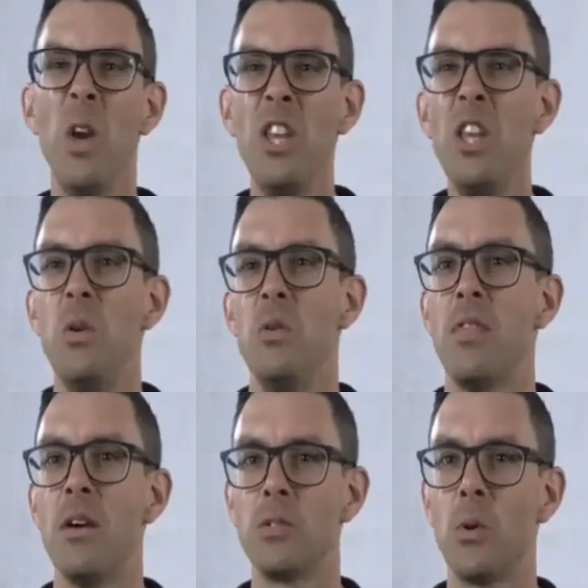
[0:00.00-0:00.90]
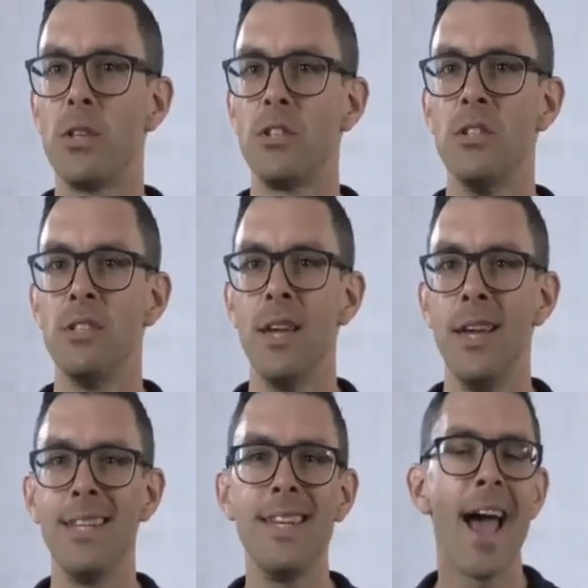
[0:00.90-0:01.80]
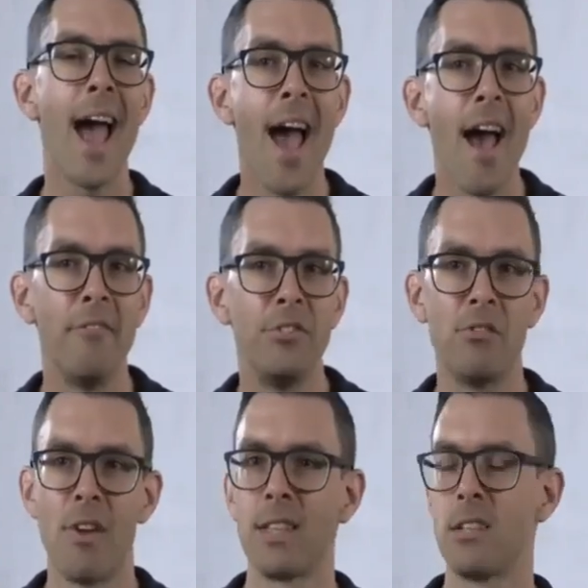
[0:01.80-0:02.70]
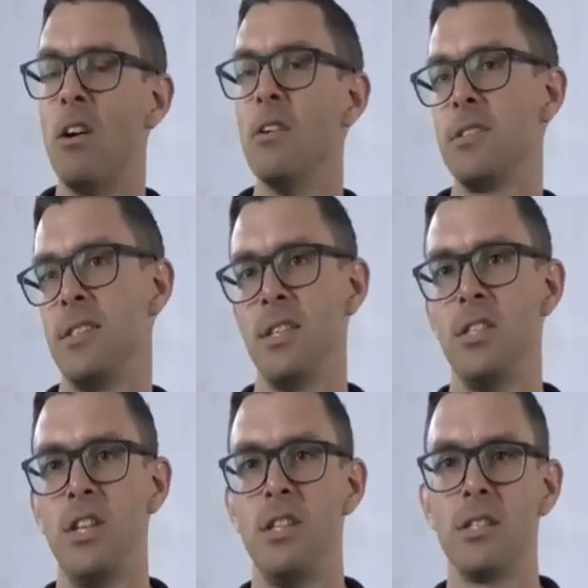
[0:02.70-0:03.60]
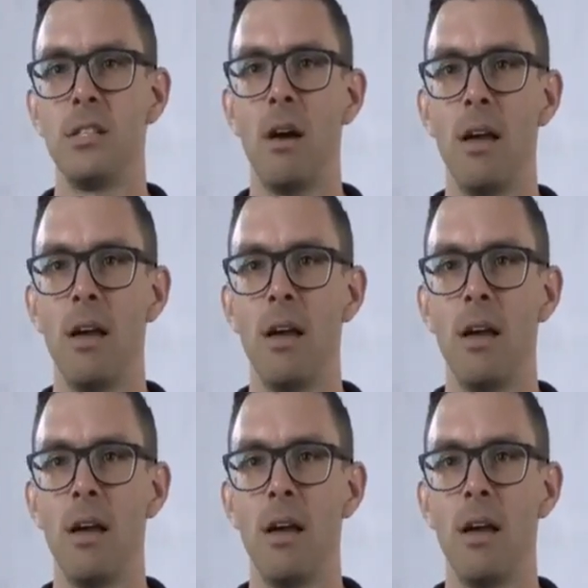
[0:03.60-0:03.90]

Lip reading: We knew that those questions didn't have direct answers in Jesus'